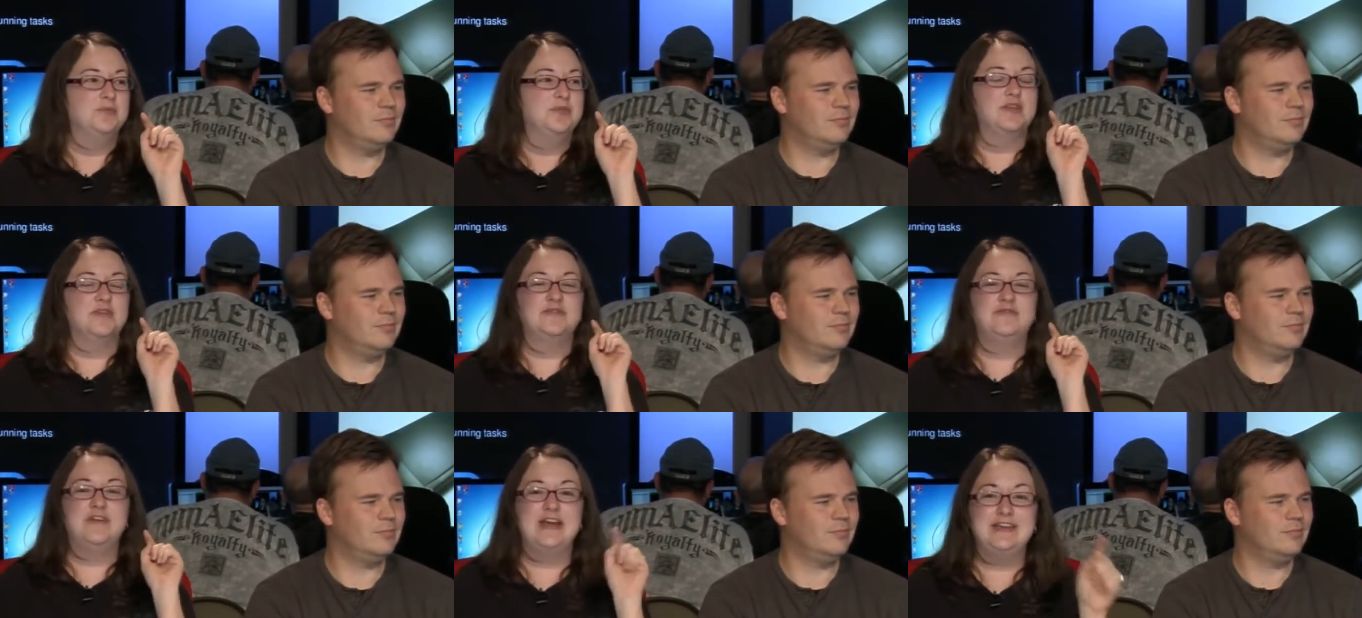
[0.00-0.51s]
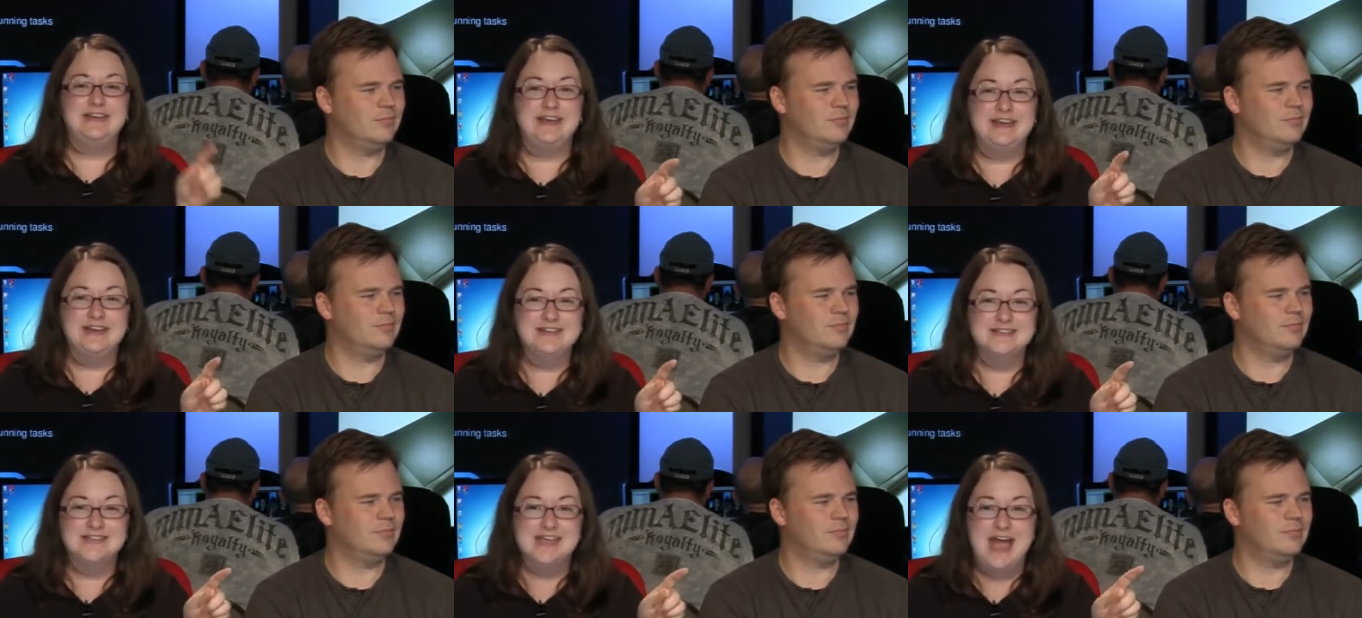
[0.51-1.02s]
Speaker 1: The
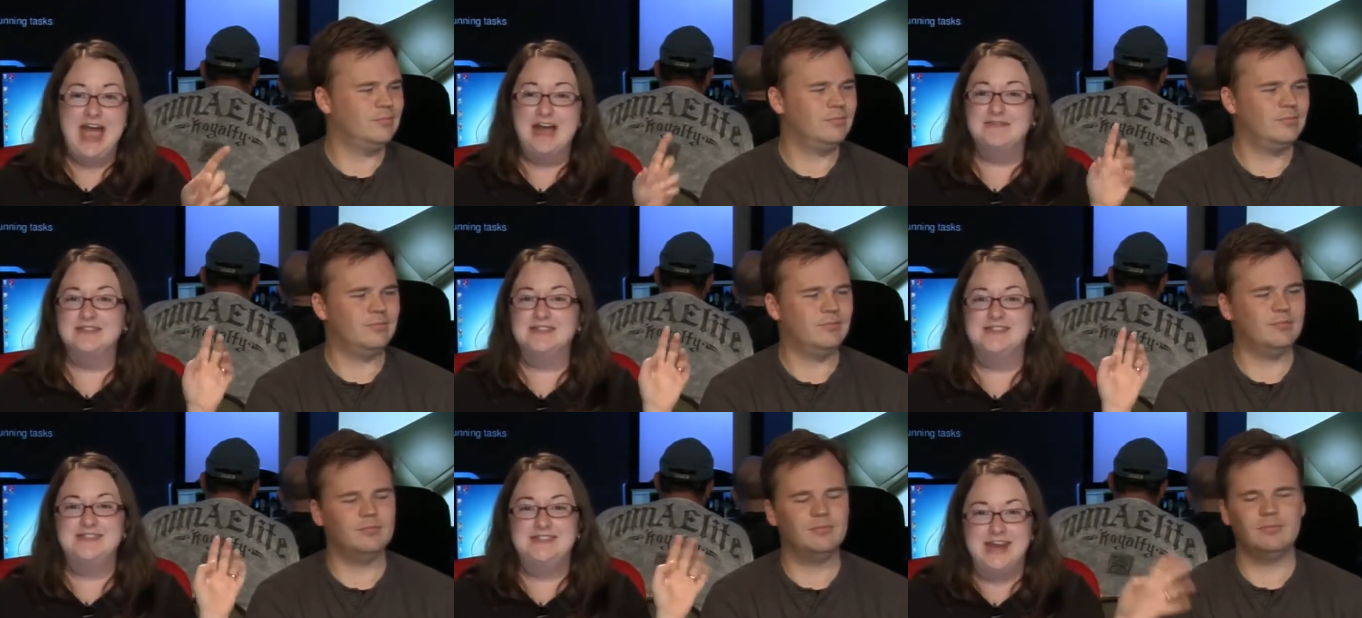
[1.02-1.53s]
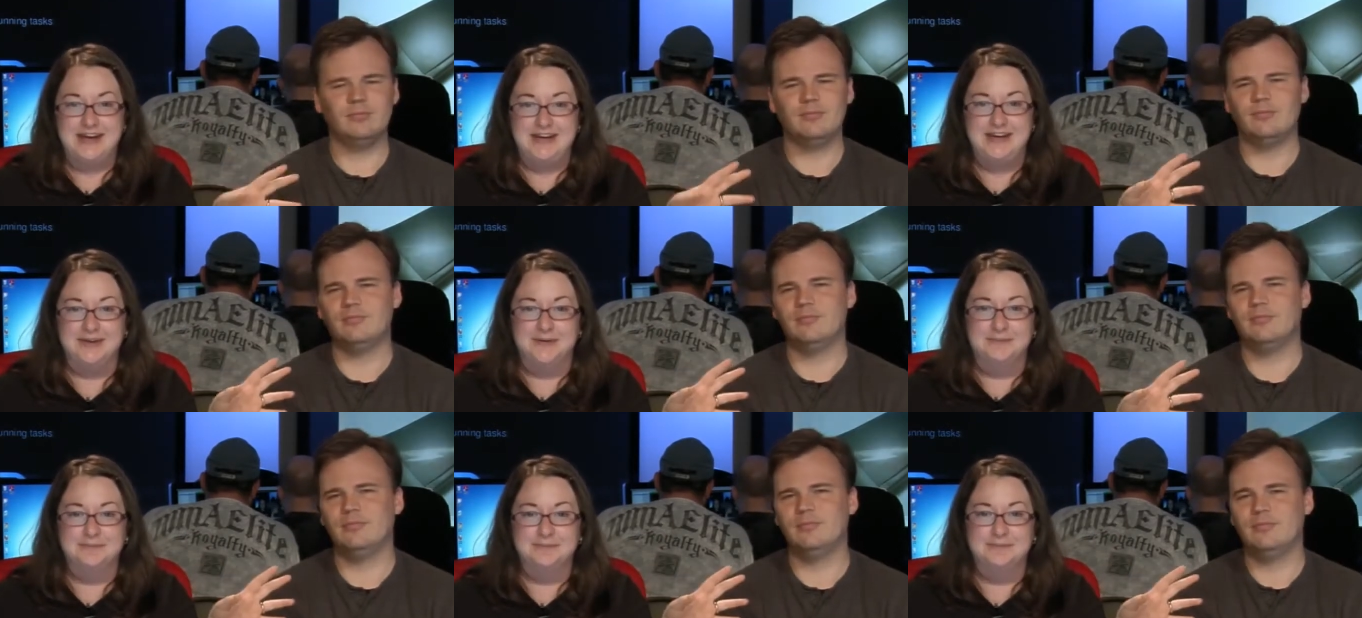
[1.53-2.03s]
Vikings have a
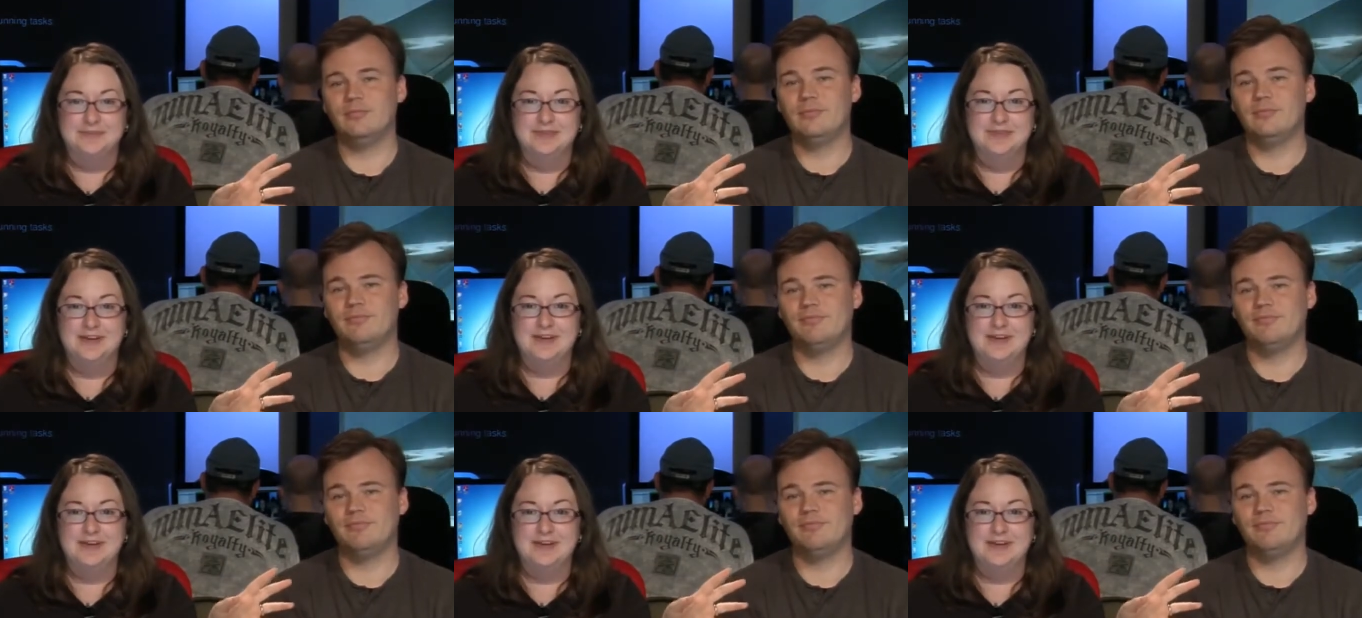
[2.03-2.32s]
stadium.